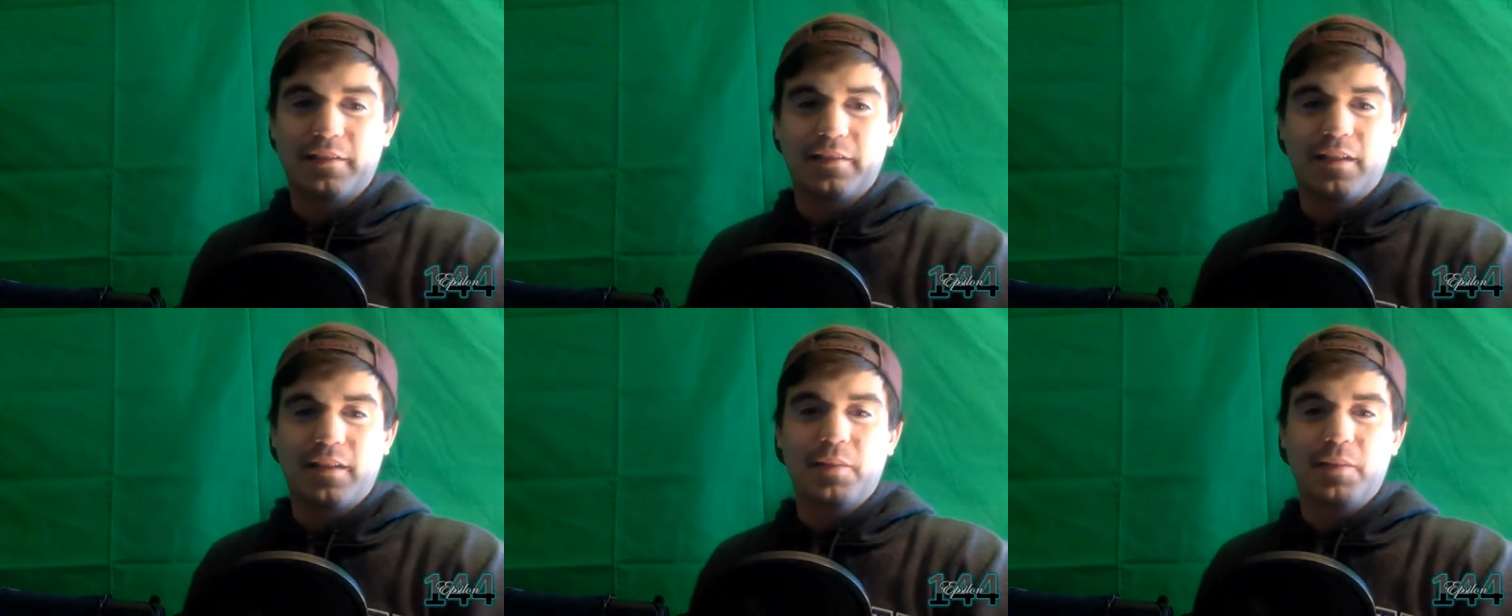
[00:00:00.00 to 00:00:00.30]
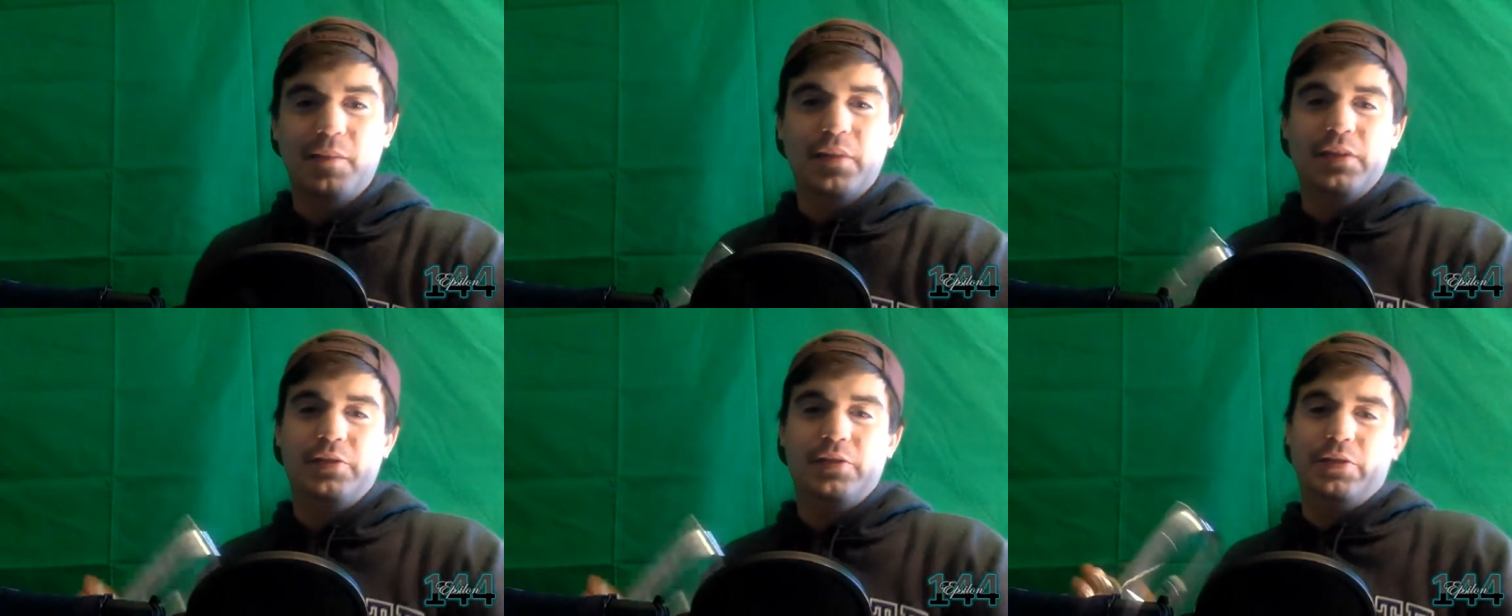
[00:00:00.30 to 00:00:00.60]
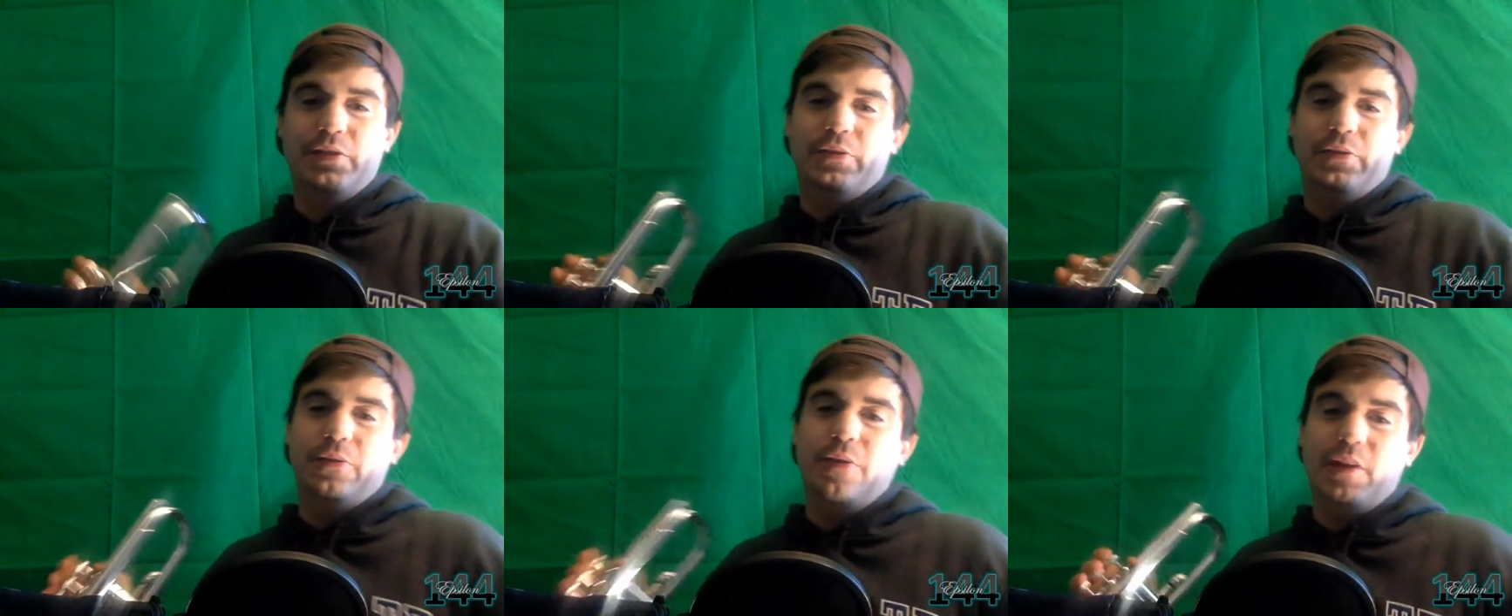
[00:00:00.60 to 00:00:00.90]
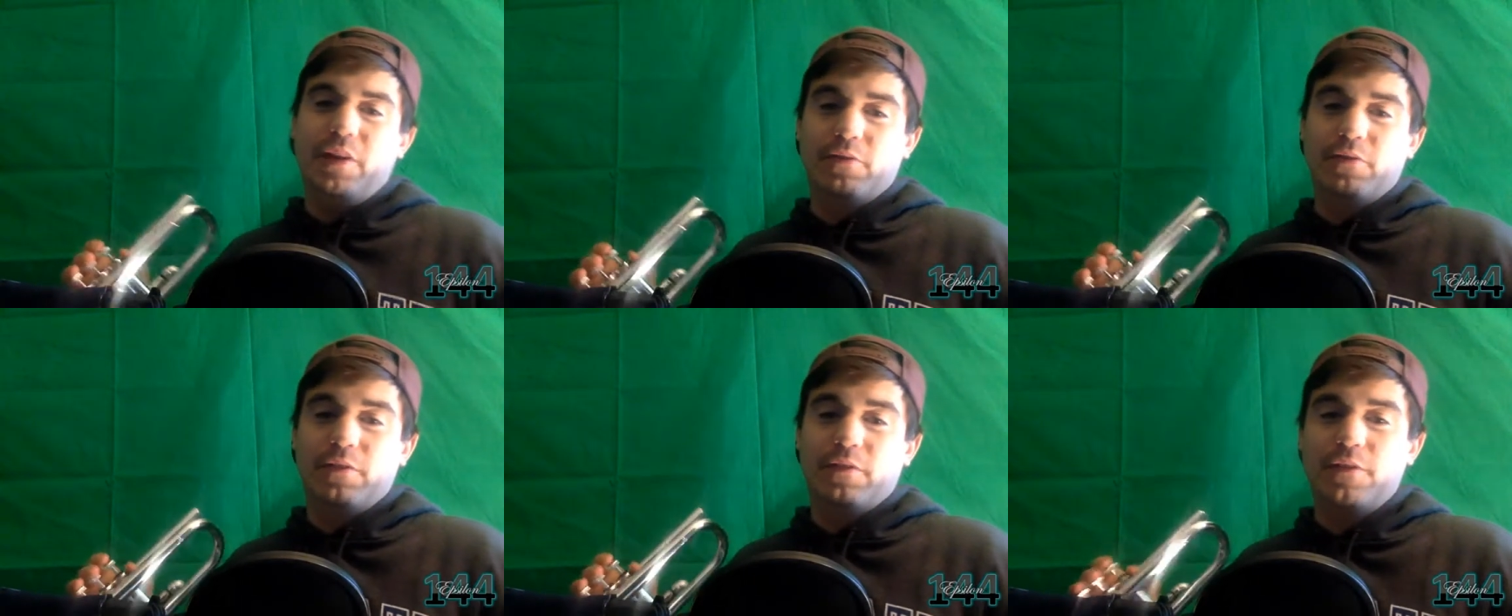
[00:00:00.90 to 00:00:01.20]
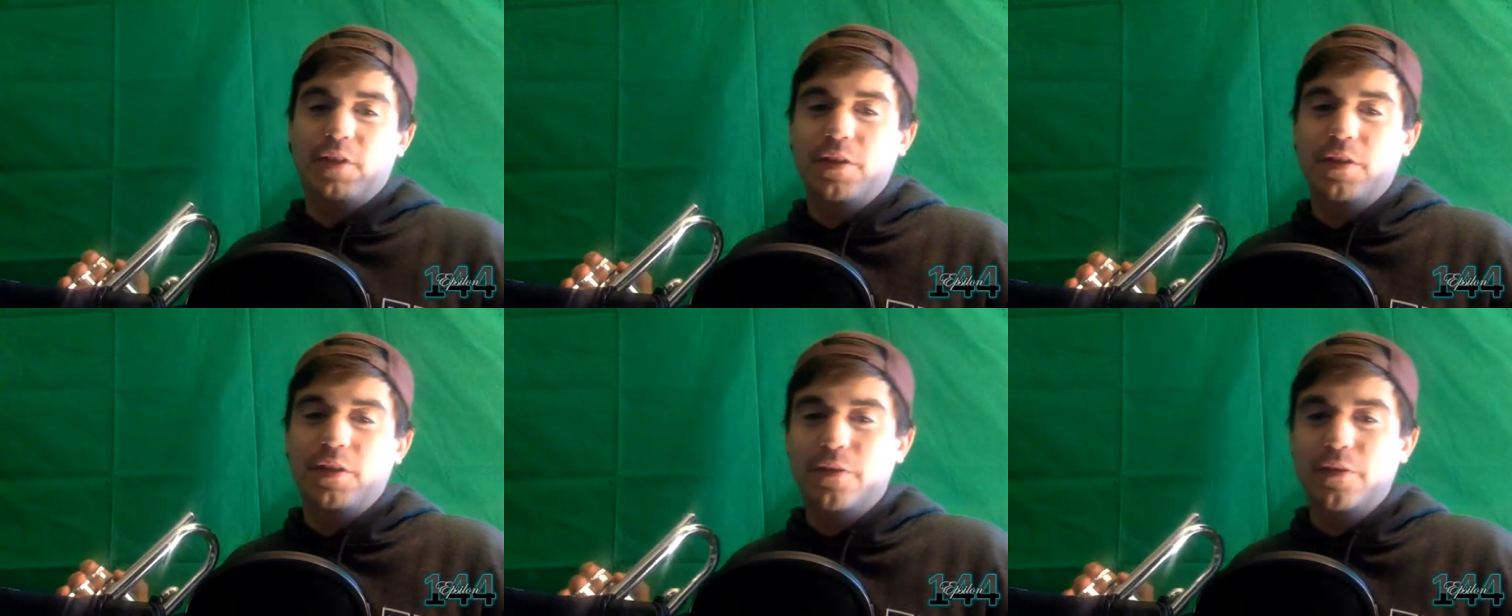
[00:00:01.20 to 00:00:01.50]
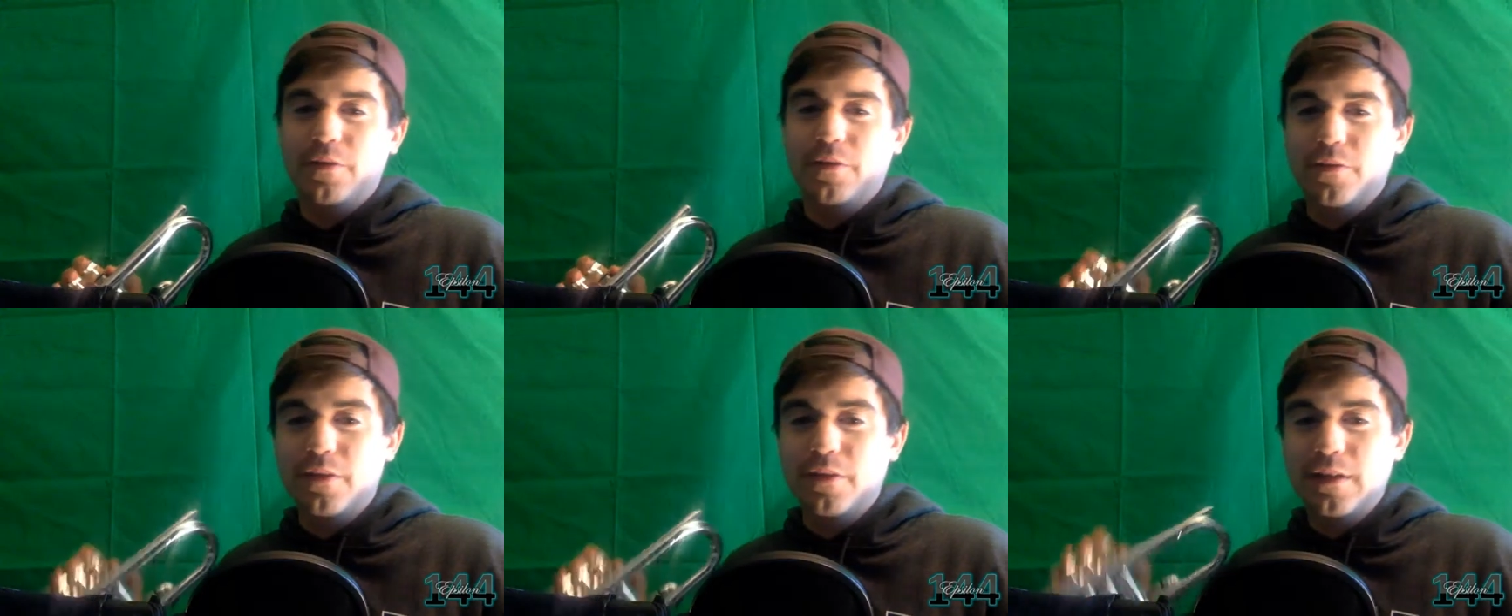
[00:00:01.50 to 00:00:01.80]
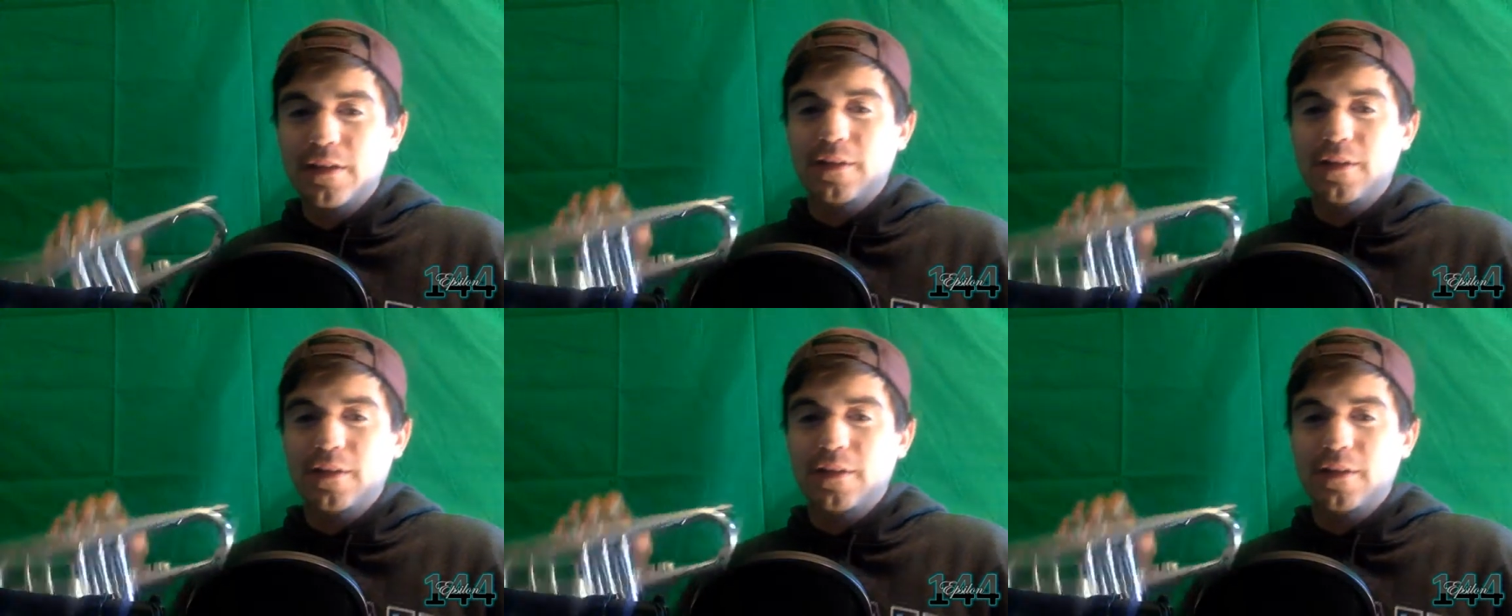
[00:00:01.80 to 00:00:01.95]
gonna do a review